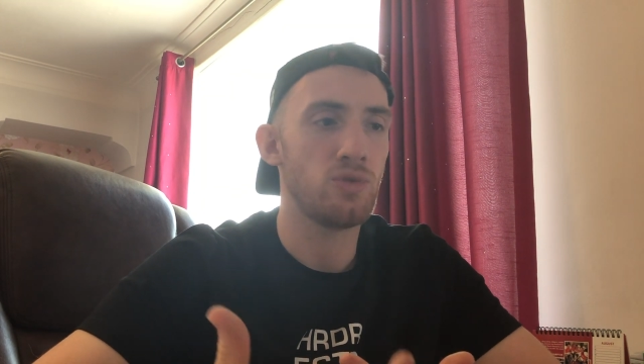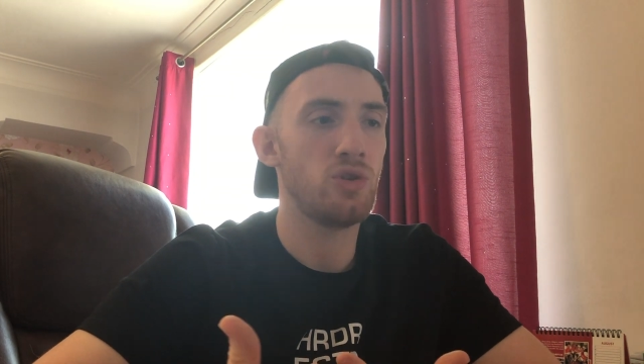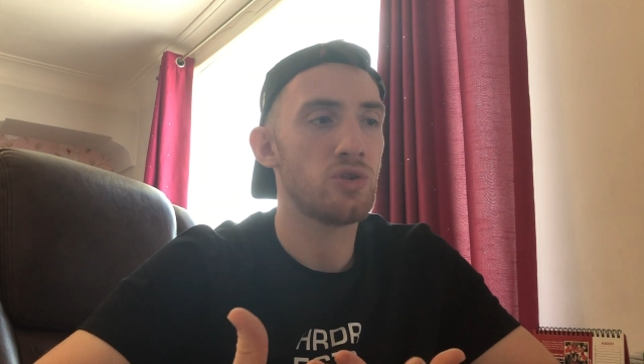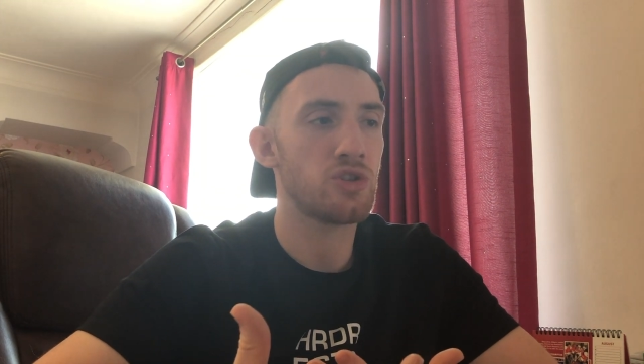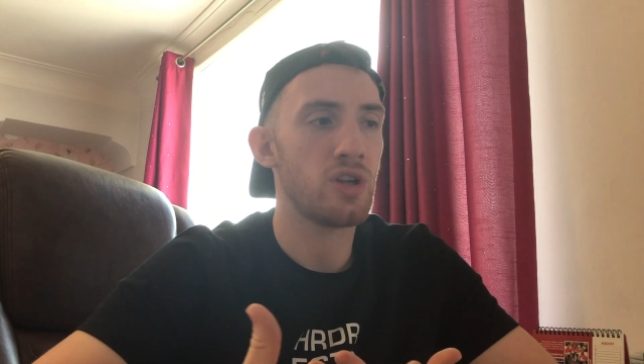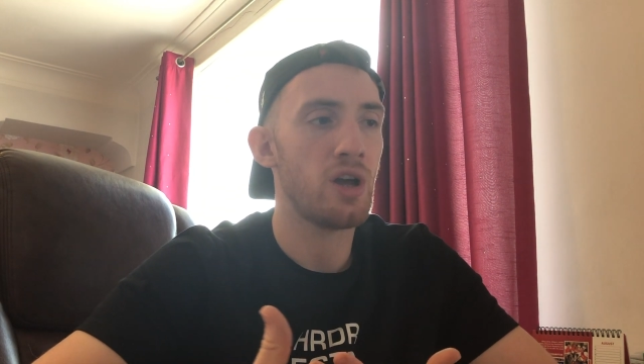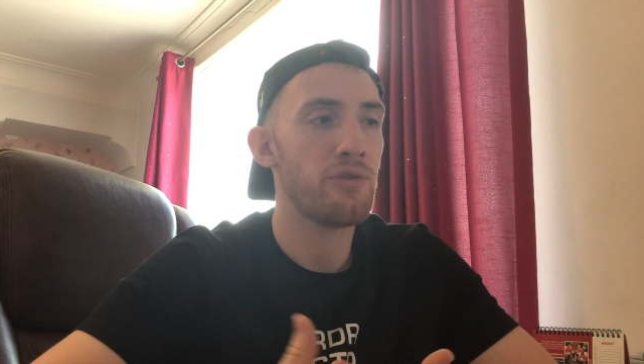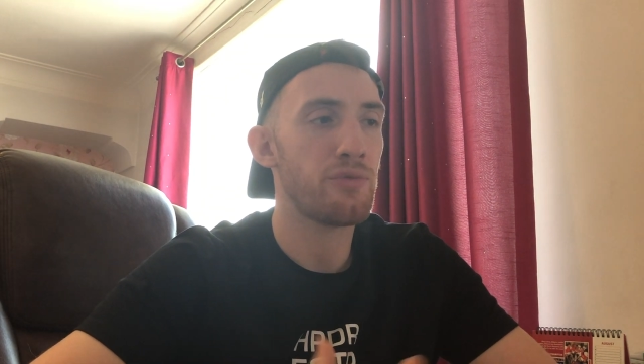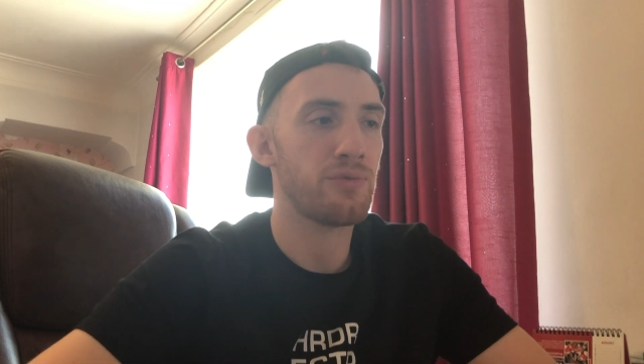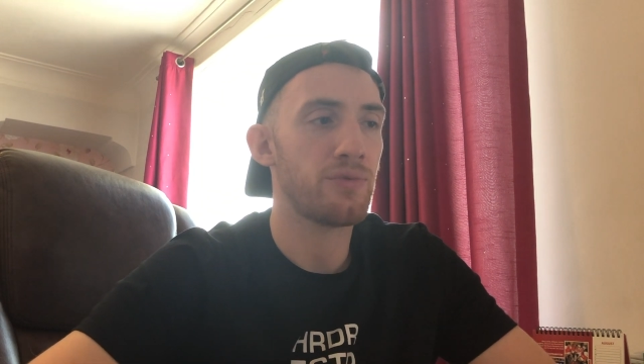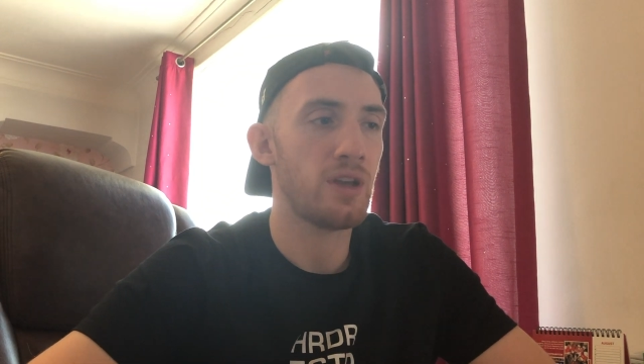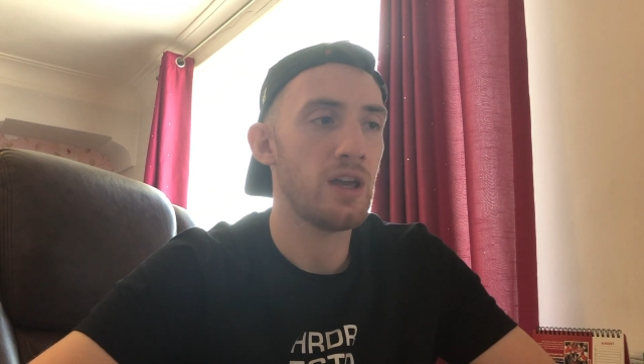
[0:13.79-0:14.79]
new
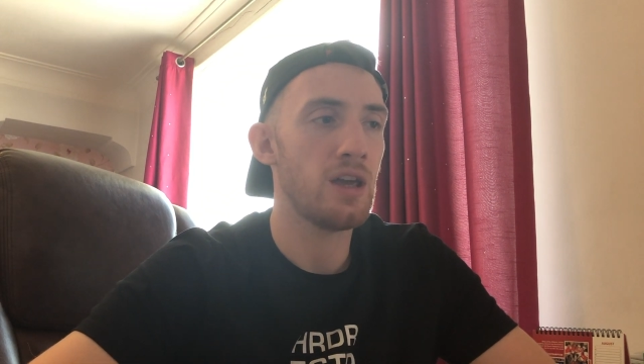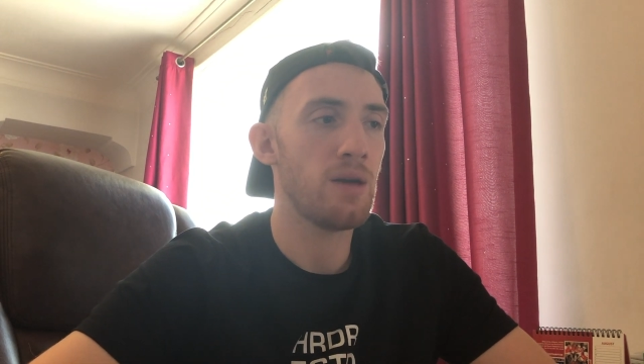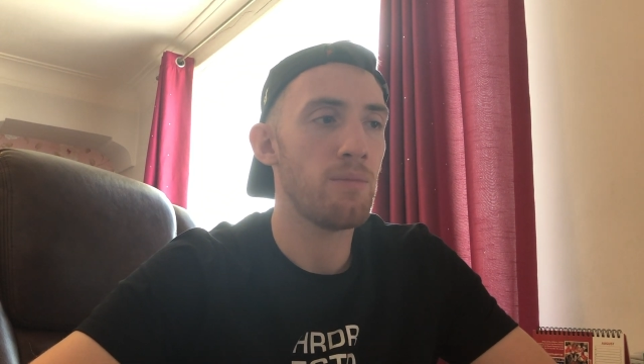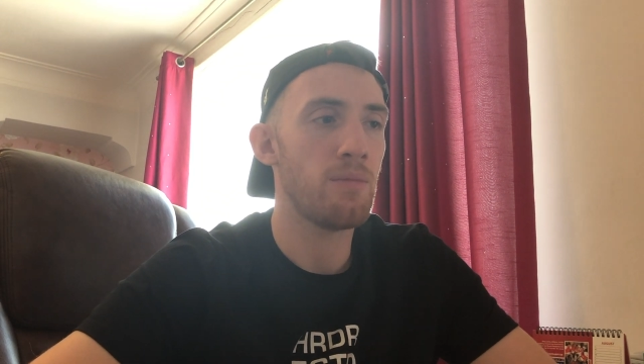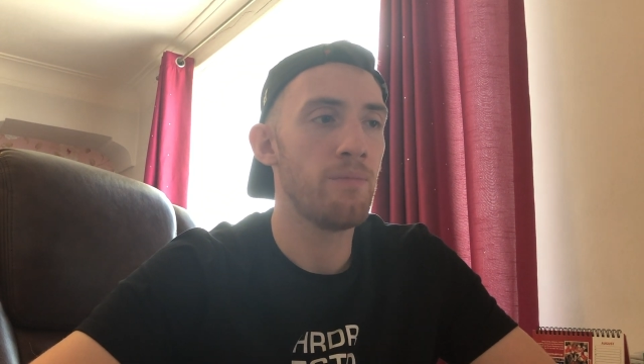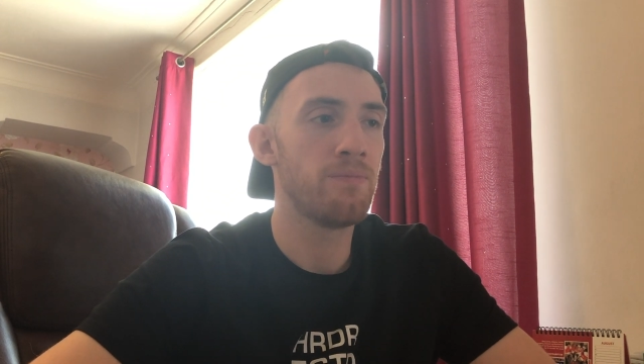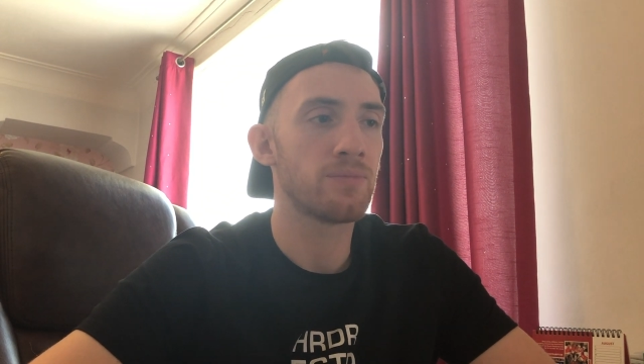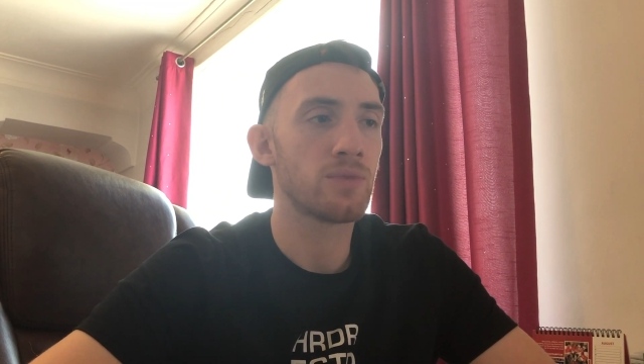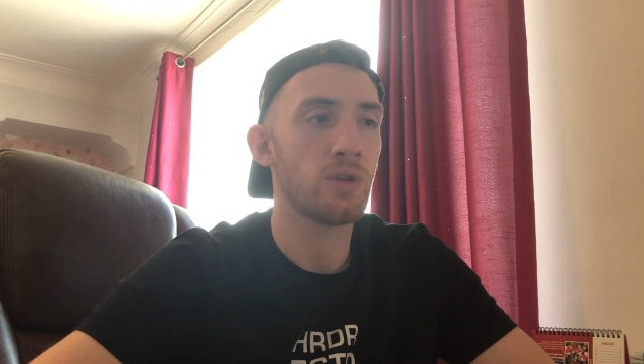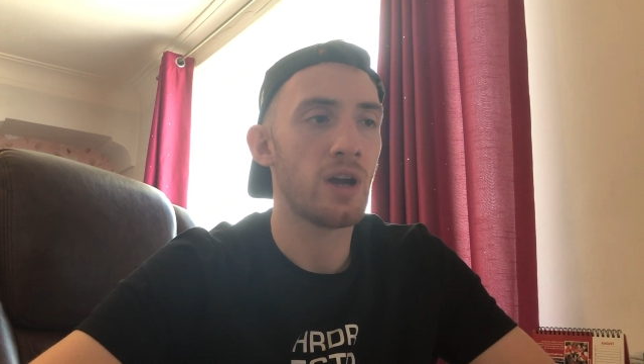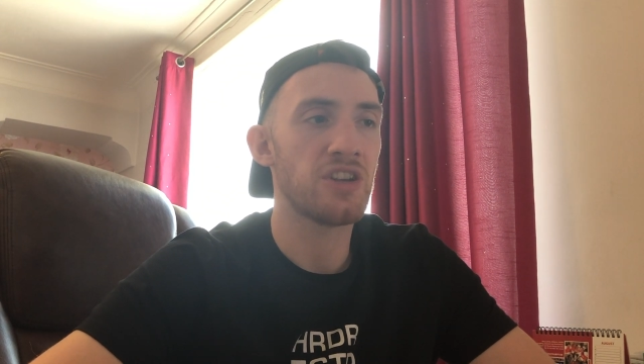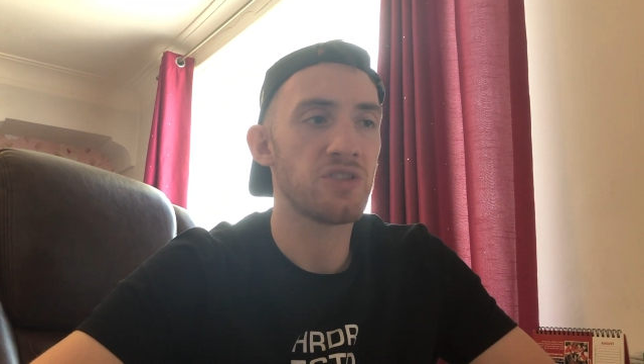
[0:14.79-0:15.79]
stuff.
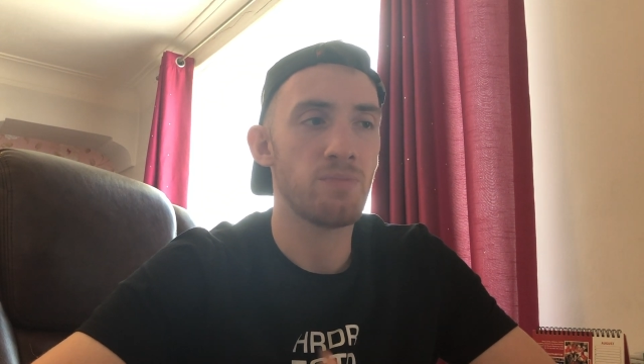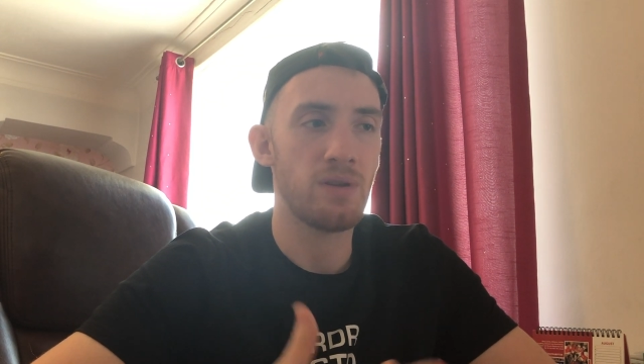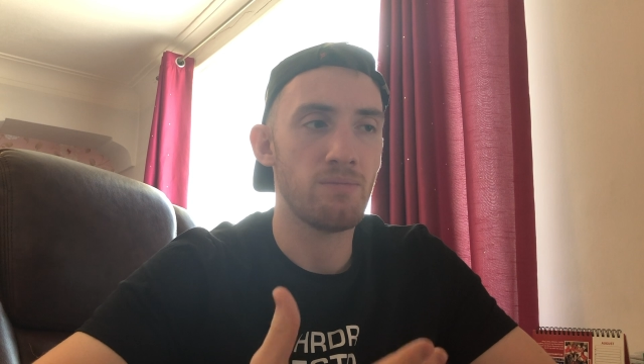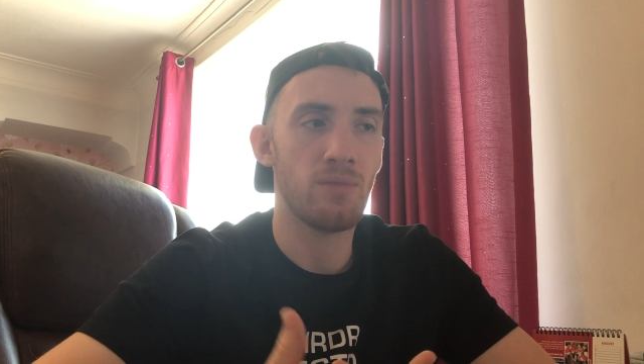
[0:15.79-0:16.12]
There hasn't